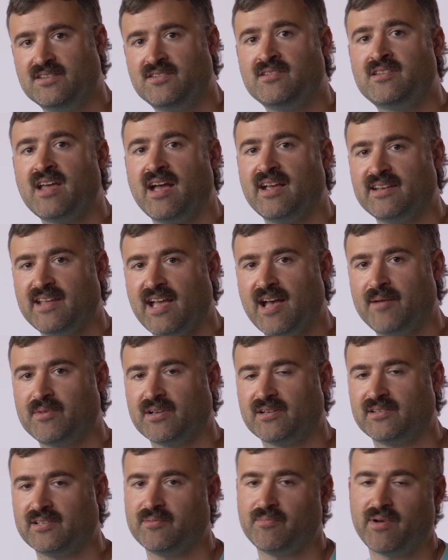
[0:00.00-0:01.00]

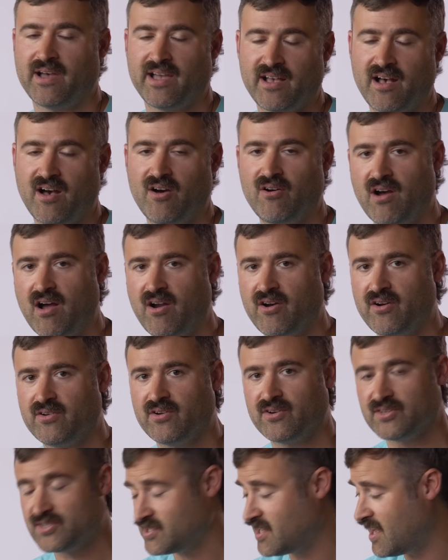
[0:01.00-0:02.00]
dynamically by how hard
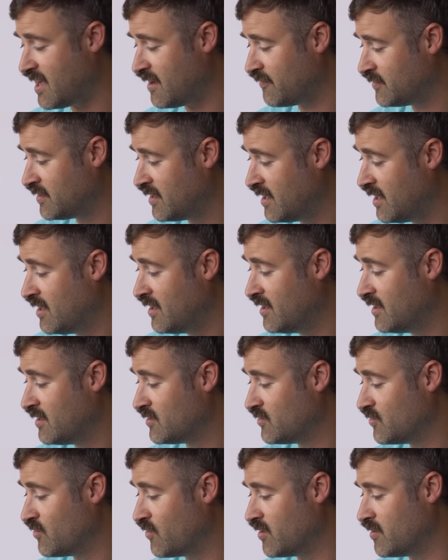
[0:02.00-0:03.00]
or soft
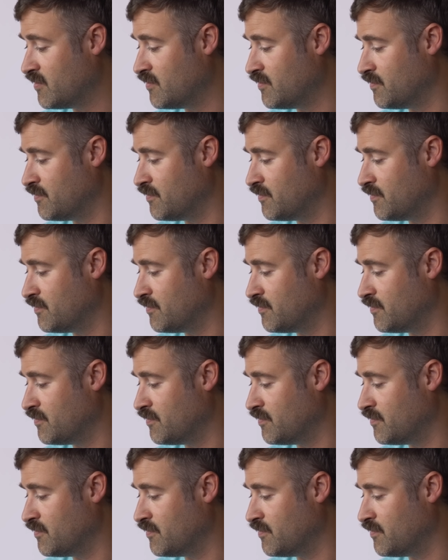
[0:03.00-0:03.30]
your